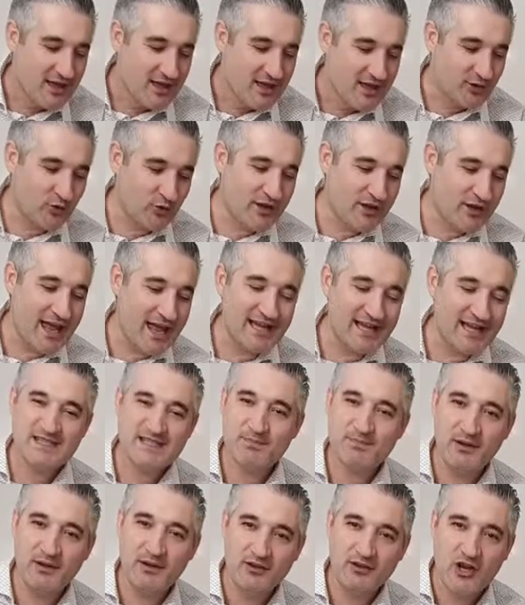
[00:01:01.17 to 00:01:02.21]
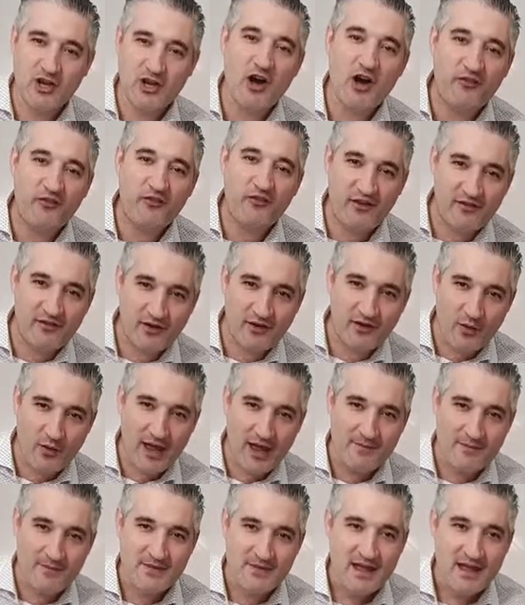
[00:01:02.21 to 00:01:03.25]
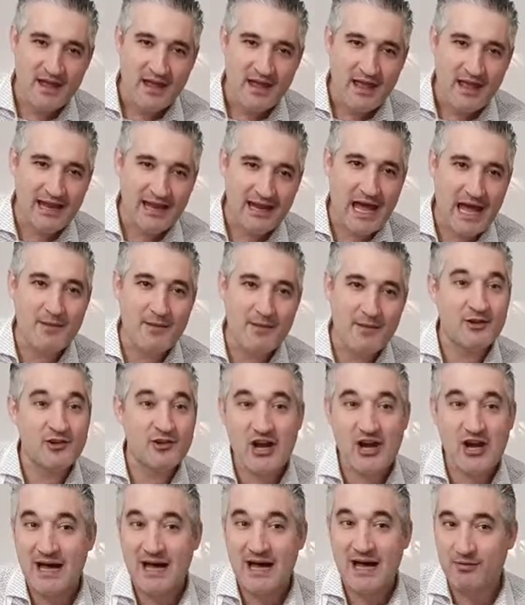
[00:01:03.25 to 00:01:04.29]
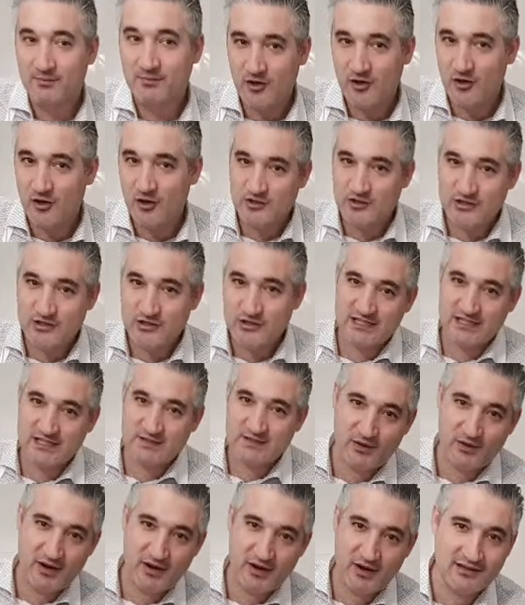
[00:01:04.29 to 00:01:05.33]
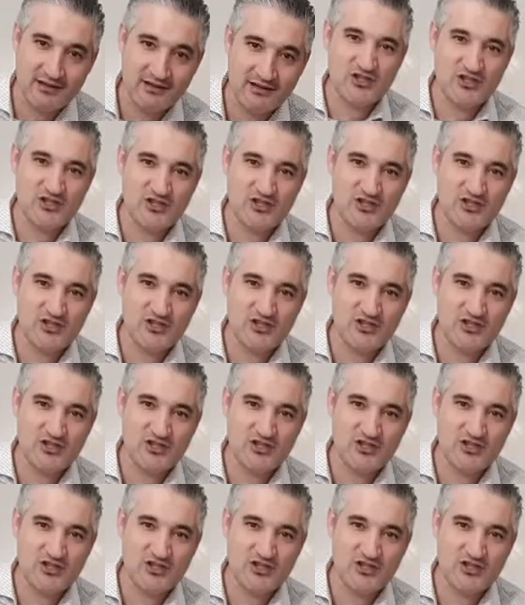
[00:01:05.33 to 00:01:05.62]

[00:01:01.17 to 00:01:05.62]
Today I spilled coffee everywhere. And I'm in trouble because Susan is pregnant, she